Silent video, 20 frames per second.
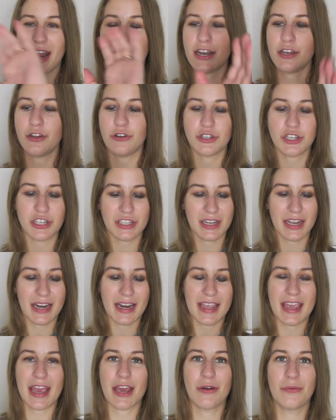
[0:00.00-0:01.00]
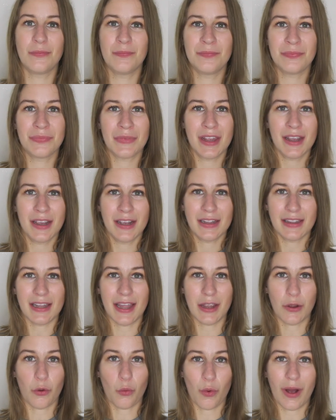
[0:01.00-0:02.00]
and you're just going to get
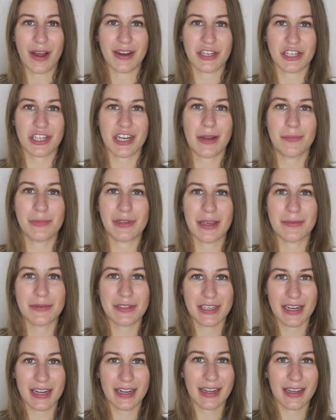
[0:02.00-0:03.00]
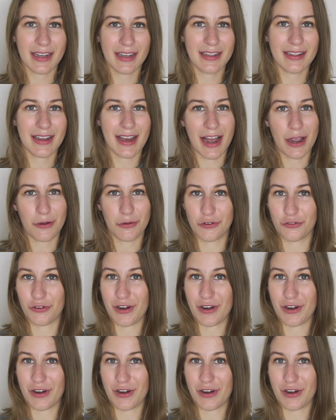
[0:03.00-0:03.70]
like one cheap lipstick, I would